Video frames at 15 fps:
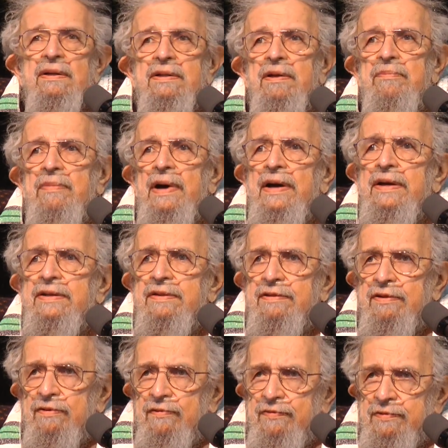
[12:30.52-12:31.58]
the mind
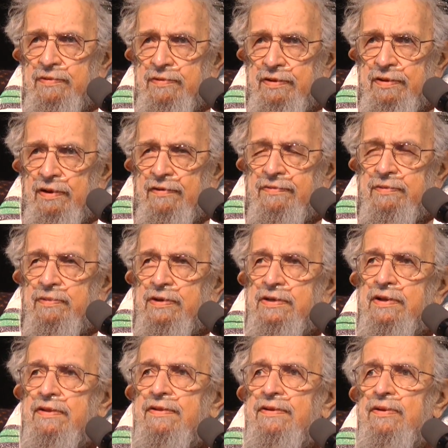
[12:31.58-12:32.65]
software,
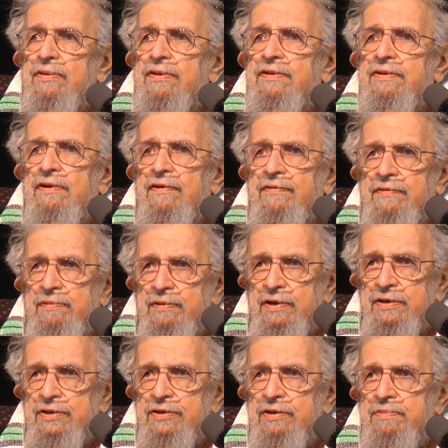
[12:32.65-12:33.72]
the soul
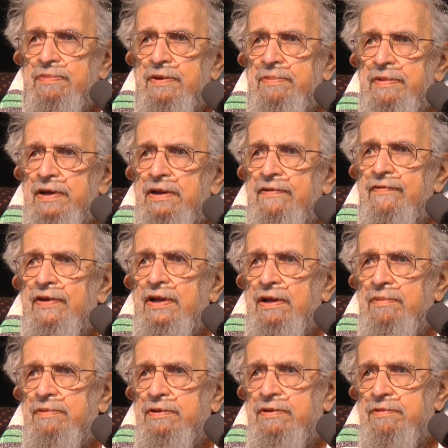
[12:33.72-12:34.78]
software should be made
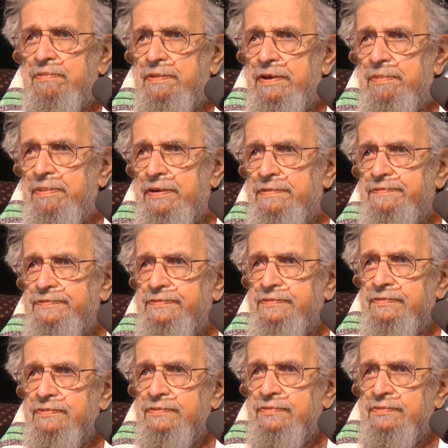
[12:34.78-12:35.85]
available to people.
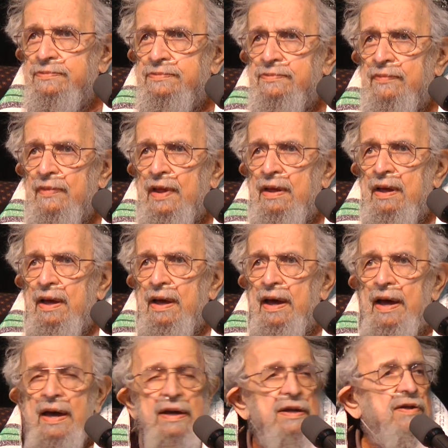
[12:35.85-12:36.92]

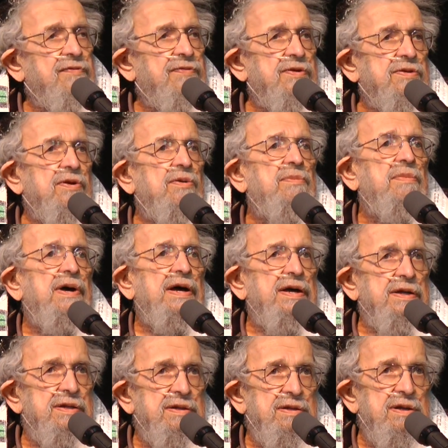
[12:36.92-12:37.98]
And if you don't
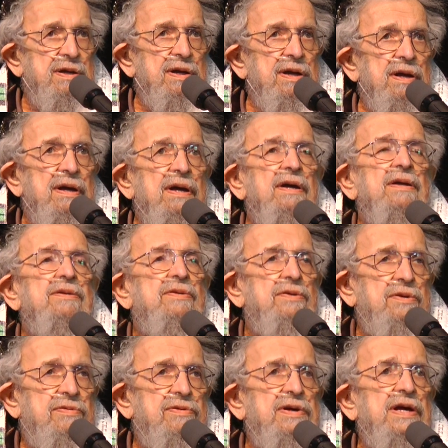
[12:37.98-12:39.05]
mind, to
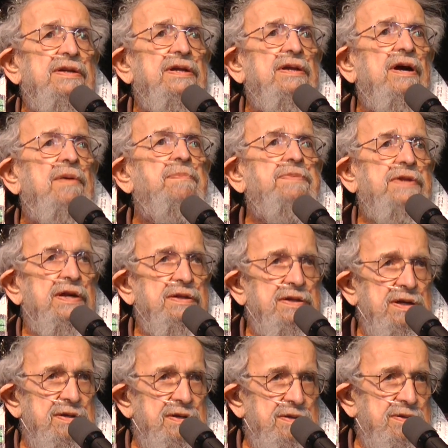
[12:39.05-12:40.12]
create an
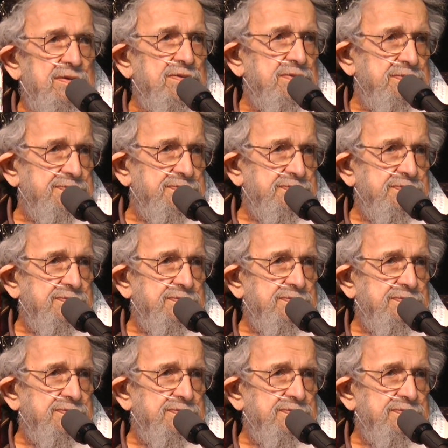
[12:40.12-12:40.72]
update on it too.